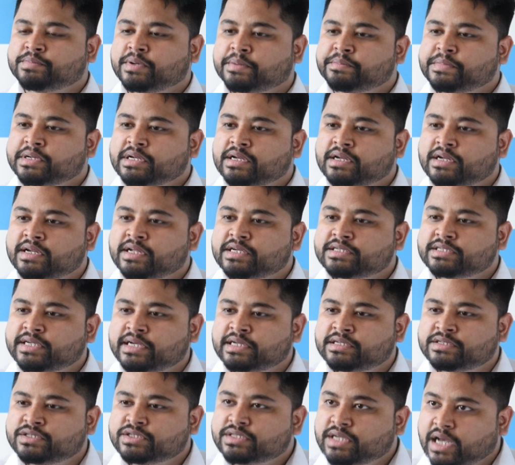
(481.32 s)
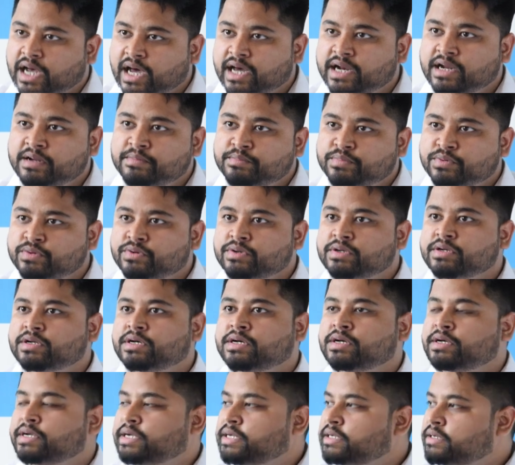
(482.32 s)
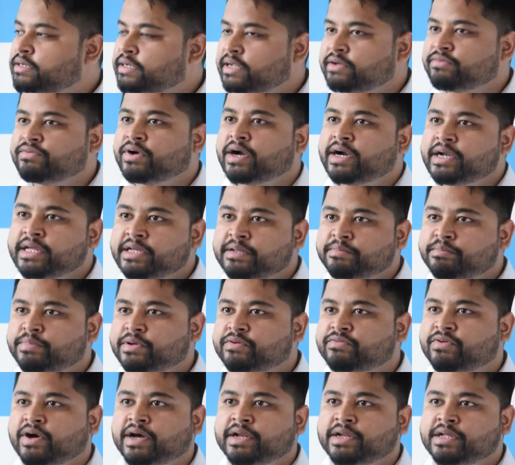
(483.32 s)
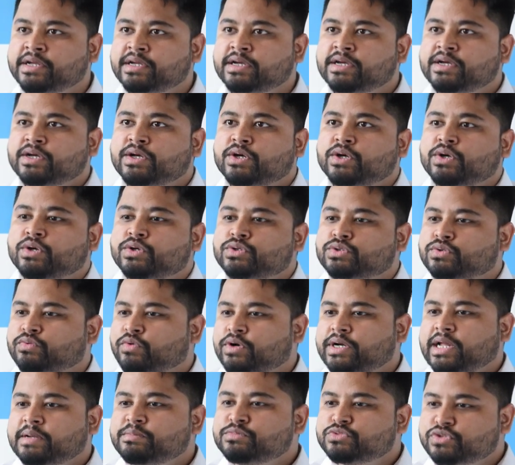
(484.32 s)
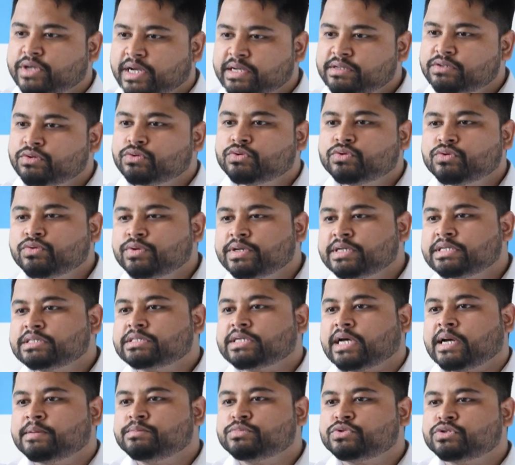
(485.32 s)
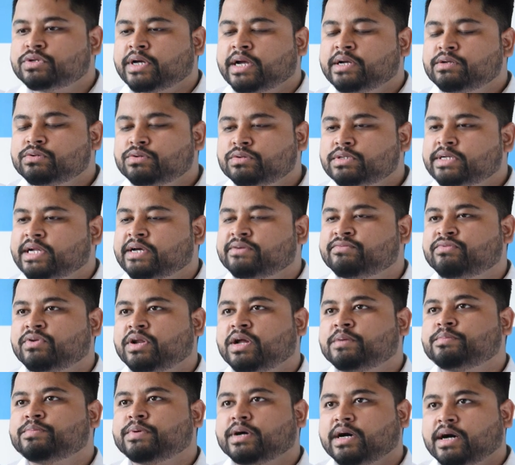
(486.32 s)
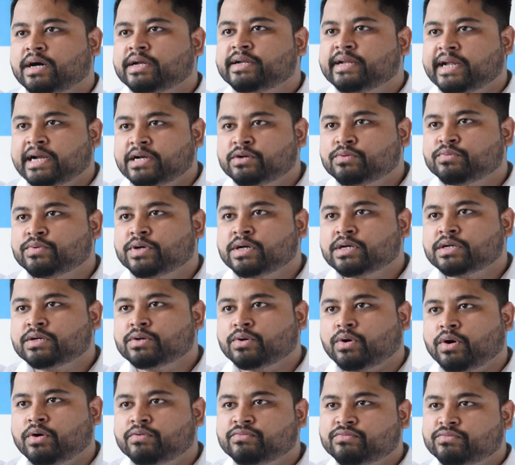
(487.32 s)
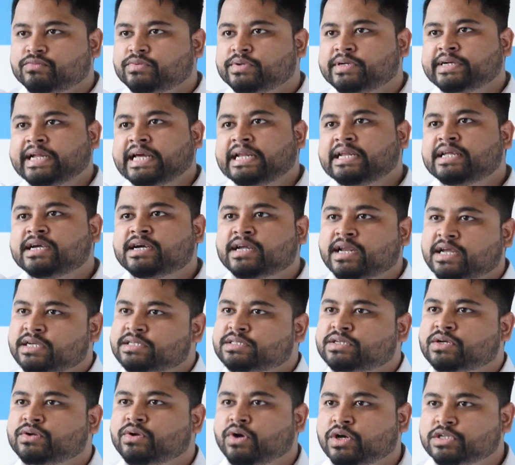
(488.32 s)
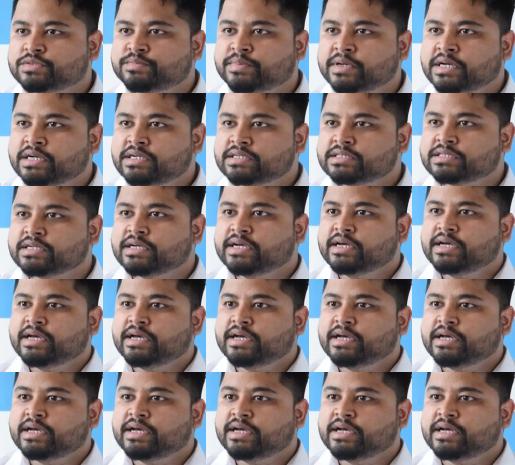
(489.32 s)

upcoming clinics in Saharanpur, uh, in Rewari, Bhiwani. So what I'm trying to do is I'm trying to develop a network of Delhi cluster hospitals